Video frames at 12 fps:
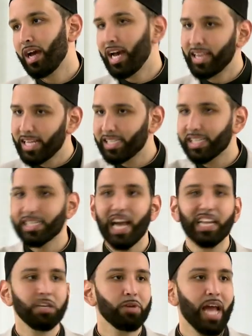And that's
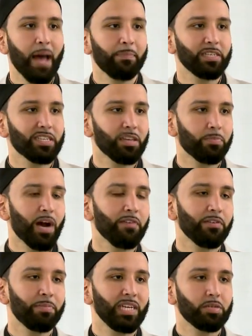exactly what happened to the
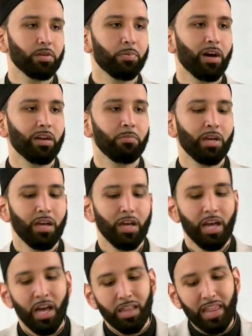Prophet, peace be upon him.
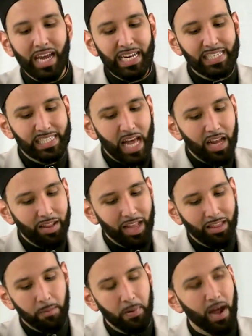Then he said
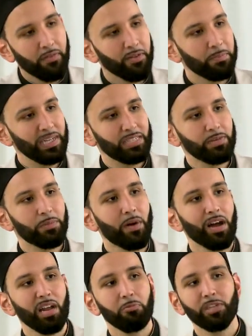that the Prophet, peace be
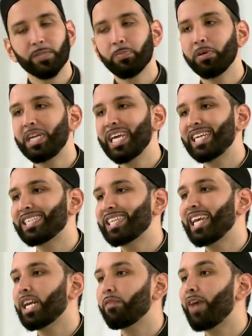upon him, was put in a
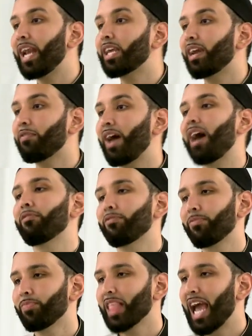state of al kafaf.
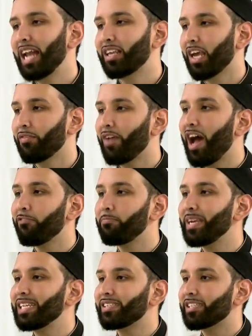Al kafaf
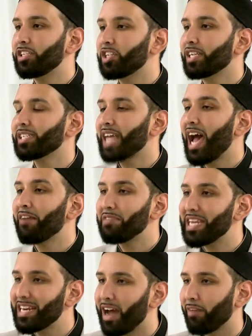means to just have
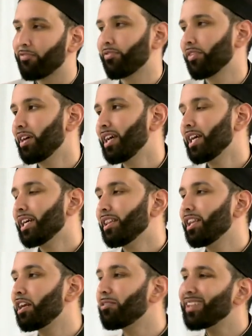enough,
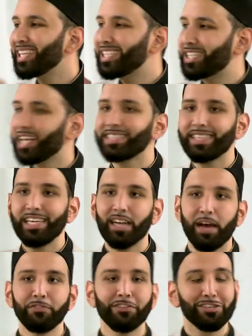literally just
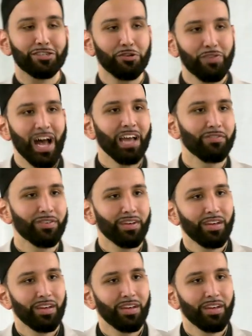enough to survive.